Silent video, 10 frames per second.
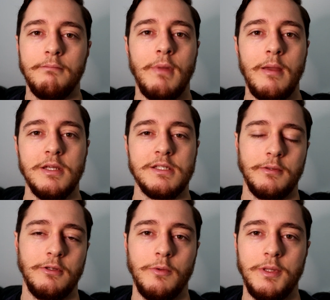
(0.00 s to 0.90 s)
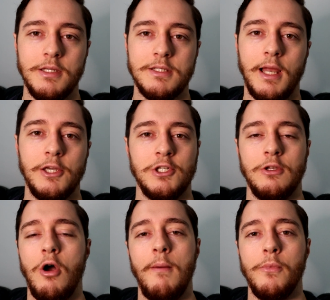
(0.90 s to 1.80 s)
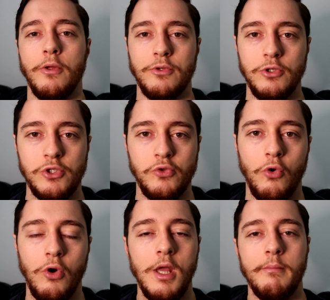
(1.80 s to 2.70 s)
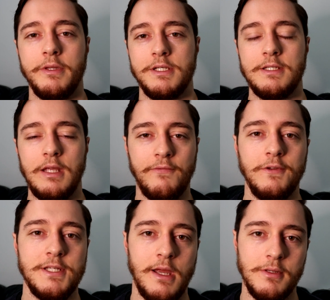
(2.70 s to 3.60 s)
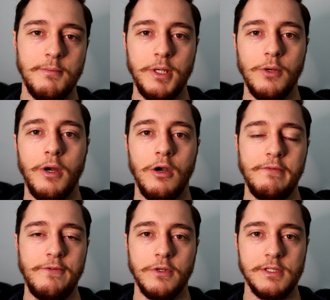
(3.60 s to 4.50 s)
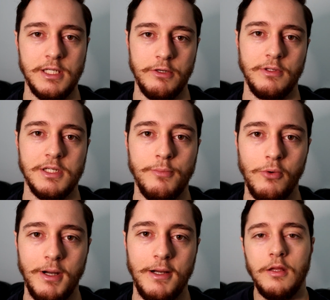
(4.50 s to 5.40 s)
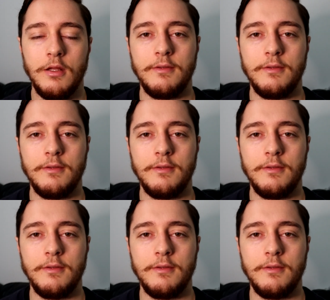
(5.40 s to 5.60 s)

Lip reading: Maybe it's something to do with the installation, I'm not too sure, but this is definitely something to be aware of if you're considering this bull bar.